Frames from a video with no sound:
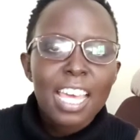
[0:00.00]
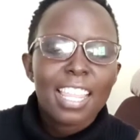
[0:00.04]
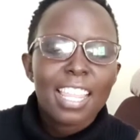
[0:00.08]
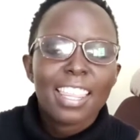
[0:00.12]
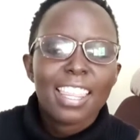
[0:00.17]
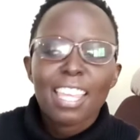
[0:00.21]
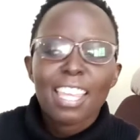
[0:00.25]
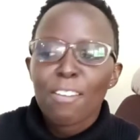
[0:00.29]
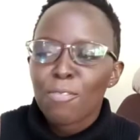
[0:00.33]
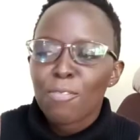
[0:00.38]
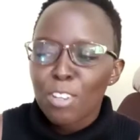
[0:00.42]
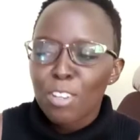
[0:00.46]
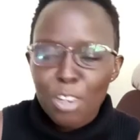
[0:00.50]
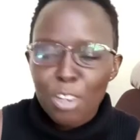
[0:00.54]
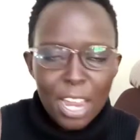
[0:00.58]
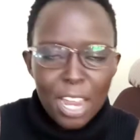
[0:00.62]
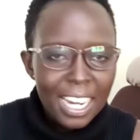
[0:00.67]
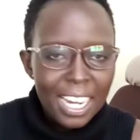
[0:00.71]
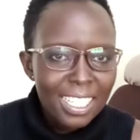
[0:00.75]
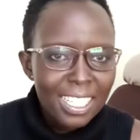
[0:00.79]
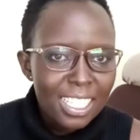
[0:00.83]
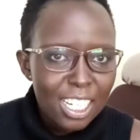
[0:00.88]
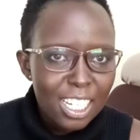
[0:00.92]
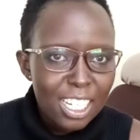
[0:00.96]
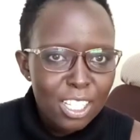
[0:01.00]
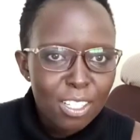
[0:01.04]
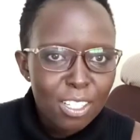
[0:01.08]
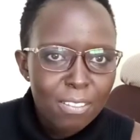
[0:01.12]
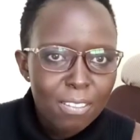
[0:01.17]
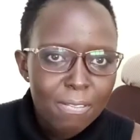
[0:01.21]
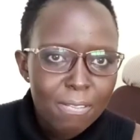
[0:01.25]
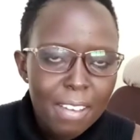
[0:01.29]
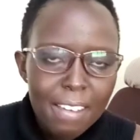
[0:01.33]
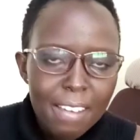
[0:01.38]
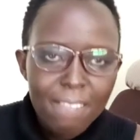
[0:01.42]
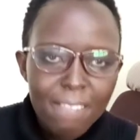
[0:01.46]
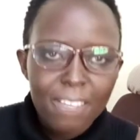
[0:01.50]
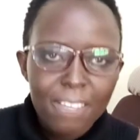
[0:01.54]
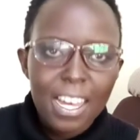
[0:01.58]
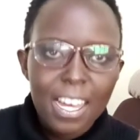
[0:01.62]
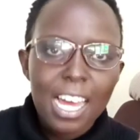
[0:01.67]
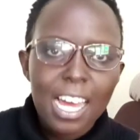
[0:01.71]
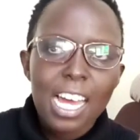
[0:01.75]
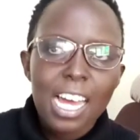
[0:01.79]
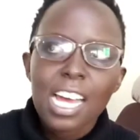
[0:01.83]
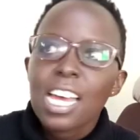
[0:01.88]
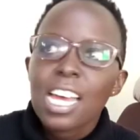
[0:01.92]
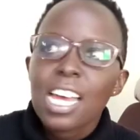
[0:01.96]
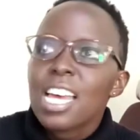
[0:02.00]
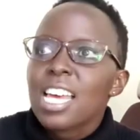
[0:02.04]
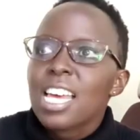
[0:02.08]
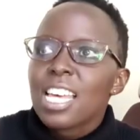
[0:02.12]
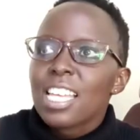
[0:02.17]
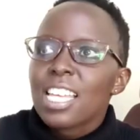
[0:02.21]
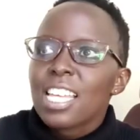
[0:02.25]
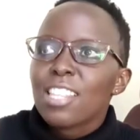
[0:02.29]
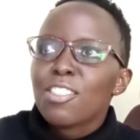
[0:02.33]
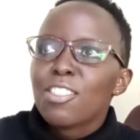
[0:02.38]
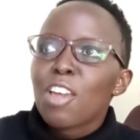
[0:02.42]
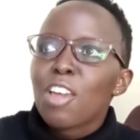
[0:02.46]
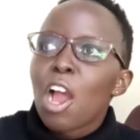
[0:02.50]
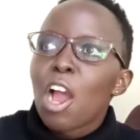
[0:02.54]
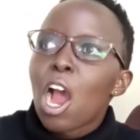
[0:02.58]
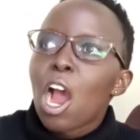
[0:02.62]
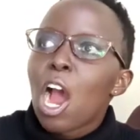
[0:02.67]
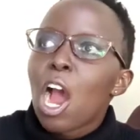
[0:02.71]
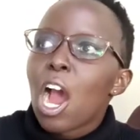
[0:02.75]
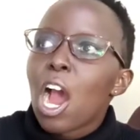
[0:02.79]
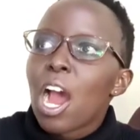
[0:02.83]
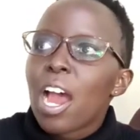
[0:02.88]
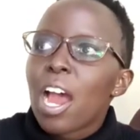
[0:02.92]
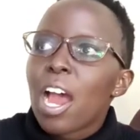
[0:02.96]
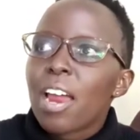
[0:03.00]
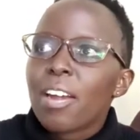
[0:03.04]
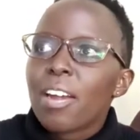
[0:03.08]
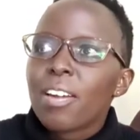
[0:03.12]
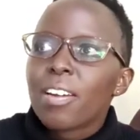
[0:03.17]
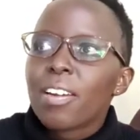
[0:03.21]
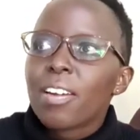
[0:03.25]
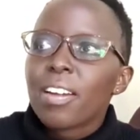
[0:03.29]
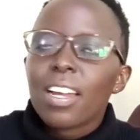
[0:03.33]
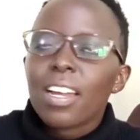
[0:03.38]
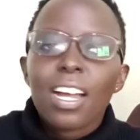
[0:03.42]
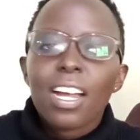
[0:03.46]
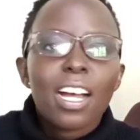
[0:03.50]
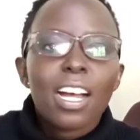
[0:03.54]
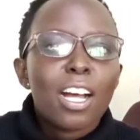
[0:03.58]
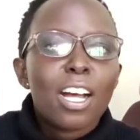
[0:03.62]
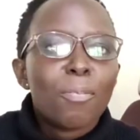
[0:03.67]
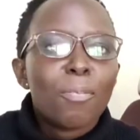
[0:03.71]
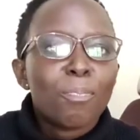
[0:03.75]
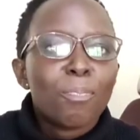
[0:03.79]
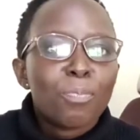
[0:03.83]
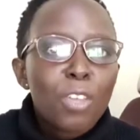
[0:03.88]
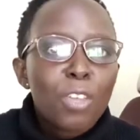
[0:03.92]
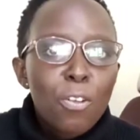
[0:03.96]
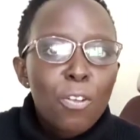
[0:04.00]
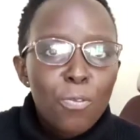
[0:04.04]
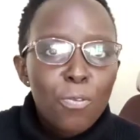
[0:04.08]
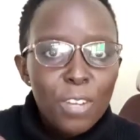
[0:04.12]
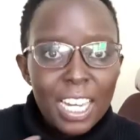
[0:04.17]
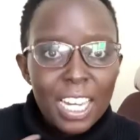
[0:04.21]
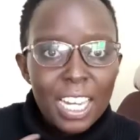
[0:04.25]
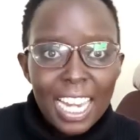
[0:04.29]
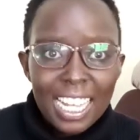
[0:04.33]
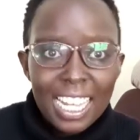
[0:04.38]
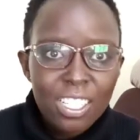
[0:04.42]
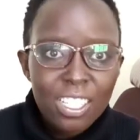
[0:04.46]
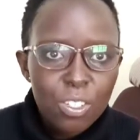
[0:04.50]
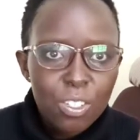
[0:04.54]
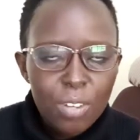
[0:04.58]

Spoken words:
There are video editors on Fiverr. There are freelance